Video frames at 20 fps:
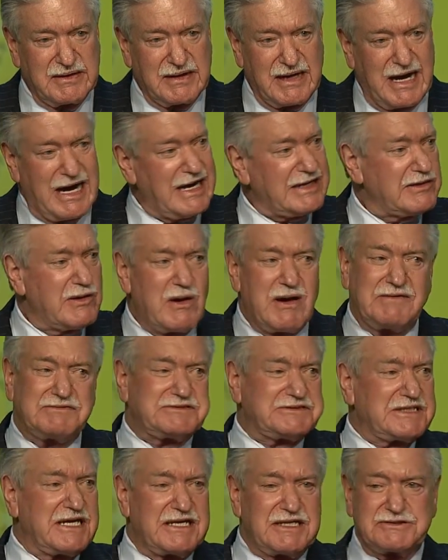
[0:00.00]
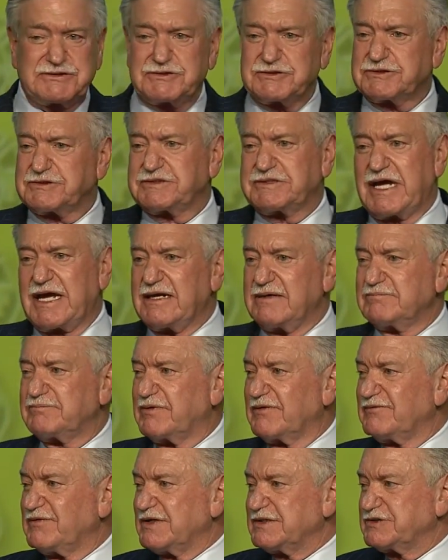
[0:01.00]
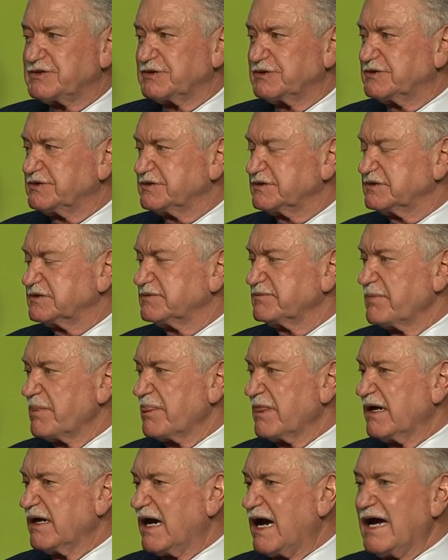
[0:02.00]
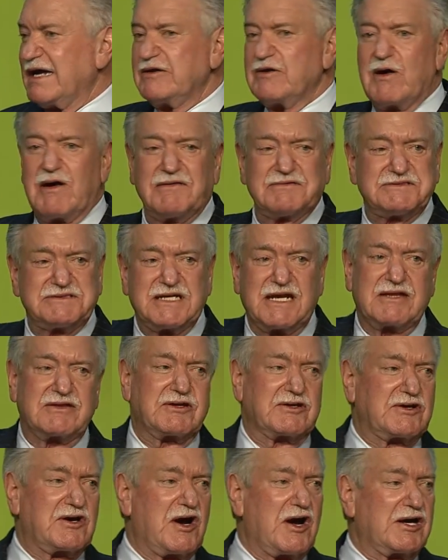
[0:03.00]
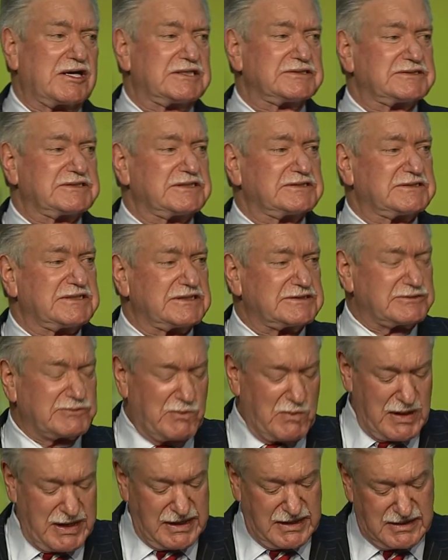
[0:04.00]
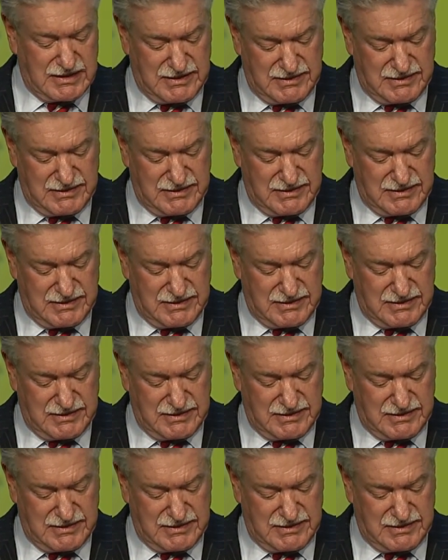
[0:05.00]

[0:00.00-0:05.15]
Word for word: I know I've said at your state and provincials, I know I've said at the caucuses this week.